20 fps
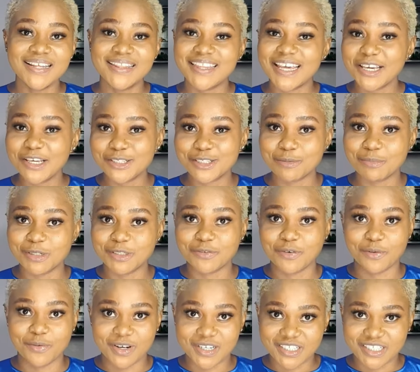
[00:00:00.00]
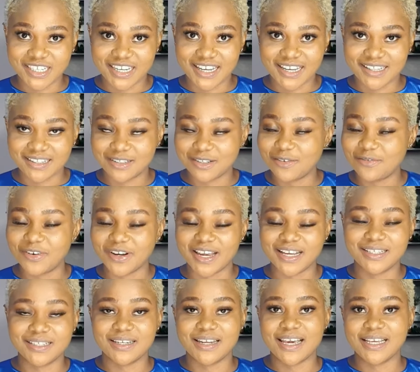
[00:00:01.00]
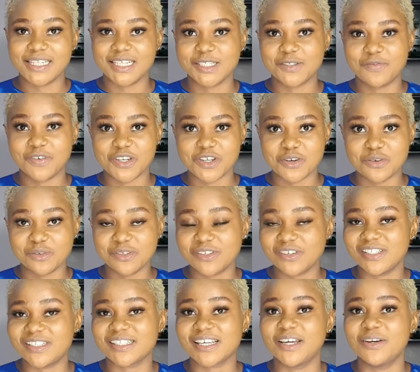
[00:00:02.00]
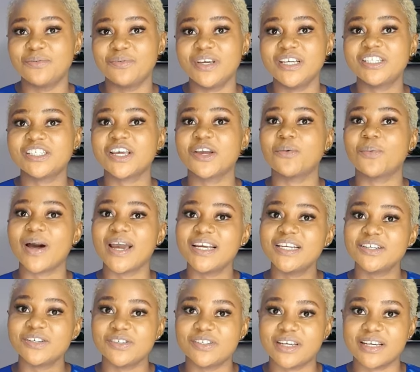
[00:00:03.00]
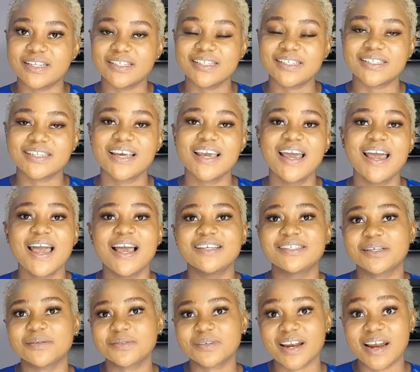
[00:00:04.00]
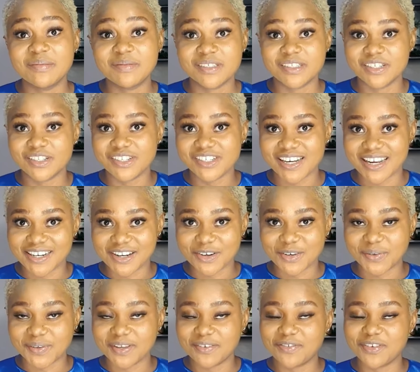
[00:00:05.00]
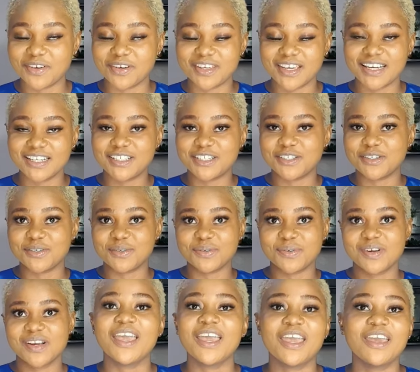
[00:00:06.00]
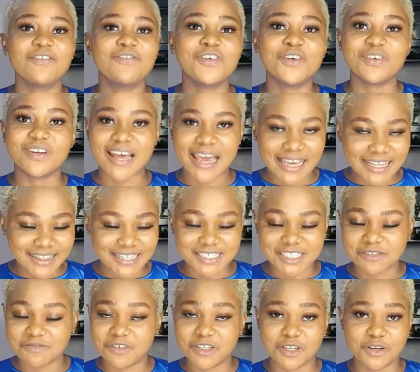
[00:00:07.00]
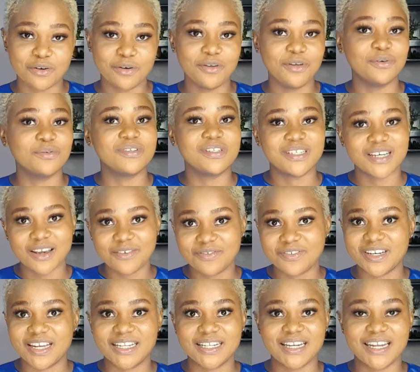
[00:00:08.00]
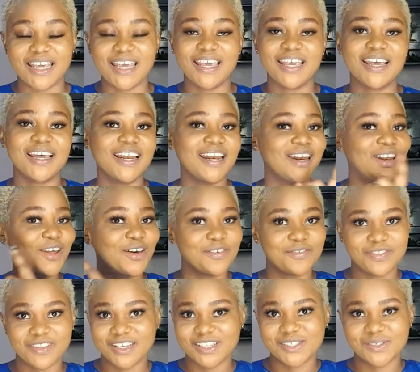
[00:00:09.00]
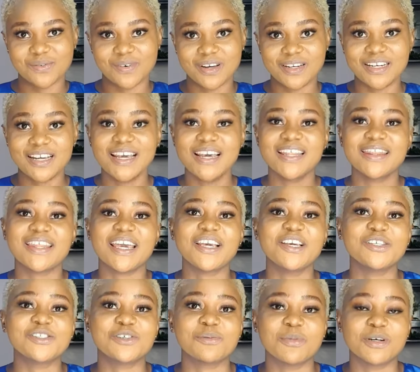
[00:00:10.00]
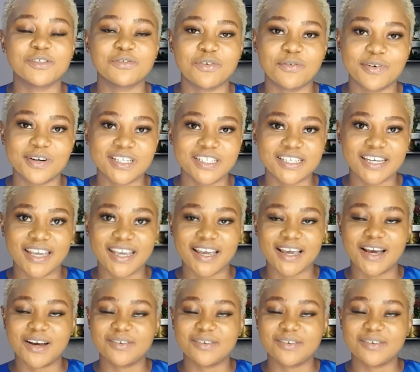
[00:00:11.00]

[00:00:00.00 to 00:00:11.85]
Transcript: Thank you so much for watching. Don't forget to like this video so it can reach a wider audience and subscribe to the channel if you're yet to. If you like this video, you definitely love this one. Thank you so much for watching.